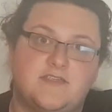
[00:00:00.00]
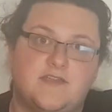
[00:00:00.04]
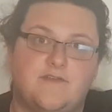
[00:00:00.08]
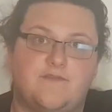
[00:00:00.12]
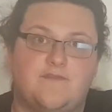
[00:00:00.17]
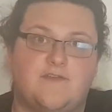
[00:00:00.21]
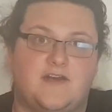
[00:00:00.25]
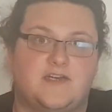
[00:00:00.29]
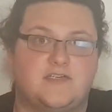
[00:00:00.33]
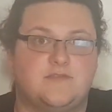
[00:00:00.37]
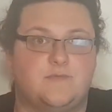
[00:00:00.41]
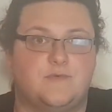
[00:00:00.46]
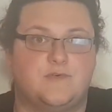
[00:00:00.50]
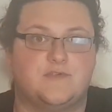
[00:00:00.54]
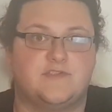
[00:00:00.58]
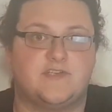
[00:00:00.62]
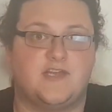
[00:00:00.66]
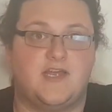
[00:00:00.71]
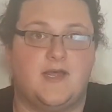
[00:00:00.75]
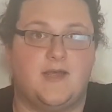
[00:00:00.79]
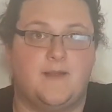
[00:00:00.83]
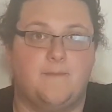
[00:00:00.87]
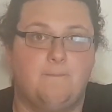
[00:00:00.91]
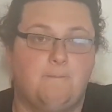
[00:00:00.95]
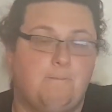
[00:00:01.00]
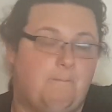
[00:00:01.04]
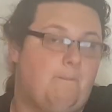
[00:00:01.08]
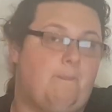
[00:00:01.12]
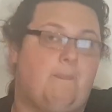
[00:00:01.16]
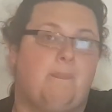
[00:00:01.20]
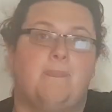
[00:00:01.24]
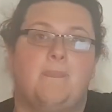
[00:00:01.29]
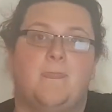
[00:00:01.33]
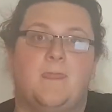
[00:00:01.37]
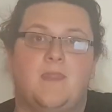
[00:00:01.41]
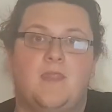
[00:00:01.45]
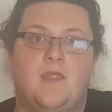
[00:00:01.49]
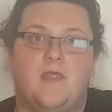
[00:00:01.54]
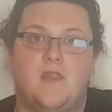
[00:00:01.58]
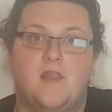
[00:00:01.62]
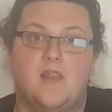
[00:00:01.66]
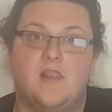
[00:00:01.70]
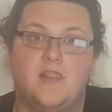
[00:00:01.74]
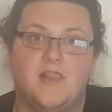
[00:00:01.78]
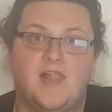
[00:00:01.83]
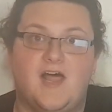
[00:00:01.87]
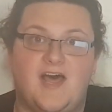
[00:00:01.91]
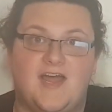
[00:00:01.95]
to fresh water.
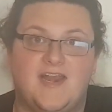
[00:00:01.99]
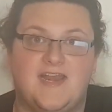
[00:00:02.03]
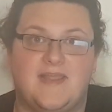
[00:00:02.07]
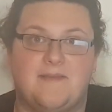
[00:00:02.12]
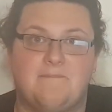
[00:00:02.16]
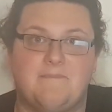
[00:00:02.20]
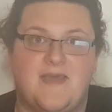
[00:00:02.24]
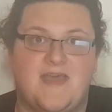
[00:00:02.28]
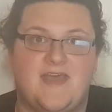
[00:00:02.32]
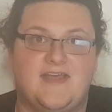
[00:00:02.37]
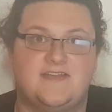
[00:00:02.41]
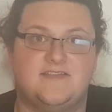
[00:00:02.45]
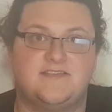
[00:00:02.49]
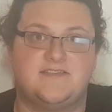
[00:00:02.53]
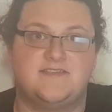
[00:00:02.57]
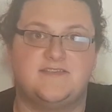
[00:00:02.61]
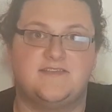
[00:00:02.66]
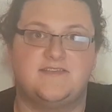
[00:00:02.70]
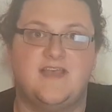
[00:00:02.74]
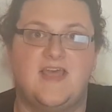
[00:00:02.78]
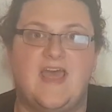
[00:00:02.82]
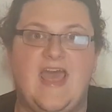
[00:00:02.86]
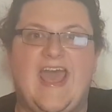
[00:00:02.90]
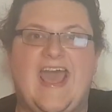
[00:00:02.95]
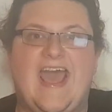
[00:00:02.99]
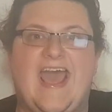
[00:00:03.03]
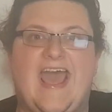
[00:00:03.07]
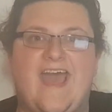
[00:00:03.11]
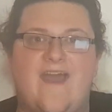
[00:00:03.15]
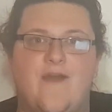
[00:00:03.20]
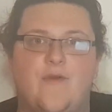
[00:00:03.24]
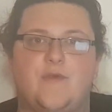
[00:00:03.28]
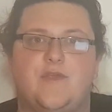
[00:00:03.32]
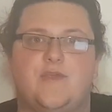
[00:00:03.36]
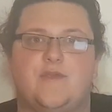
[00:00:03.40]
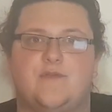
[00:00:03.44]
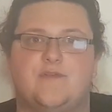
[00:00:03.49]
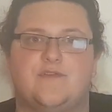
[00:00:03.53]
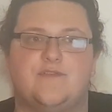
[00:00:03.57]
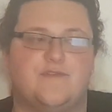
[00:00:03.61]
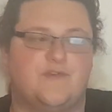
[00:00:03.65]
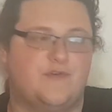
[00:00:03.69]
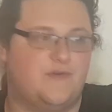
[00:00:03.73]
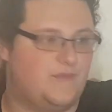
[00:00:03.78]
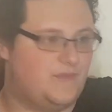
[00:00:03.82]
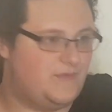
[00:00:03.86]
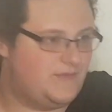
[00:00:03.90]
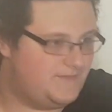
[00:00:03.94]
Learning beds. How
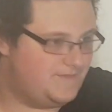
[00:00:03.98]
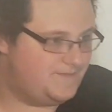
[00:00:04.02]
useful.